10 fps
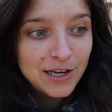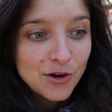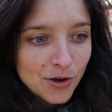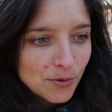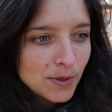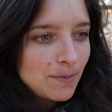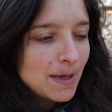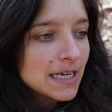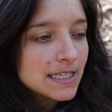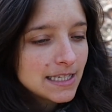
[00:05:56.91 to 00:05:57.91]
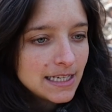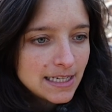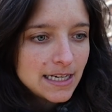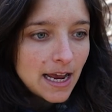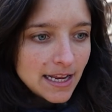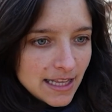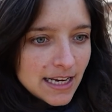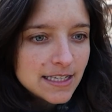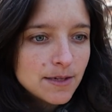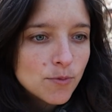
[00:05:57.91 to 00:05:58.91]
Not only because I
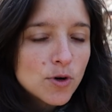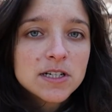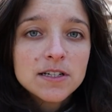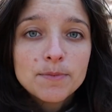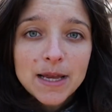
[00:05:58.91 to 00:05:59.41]
think it's important,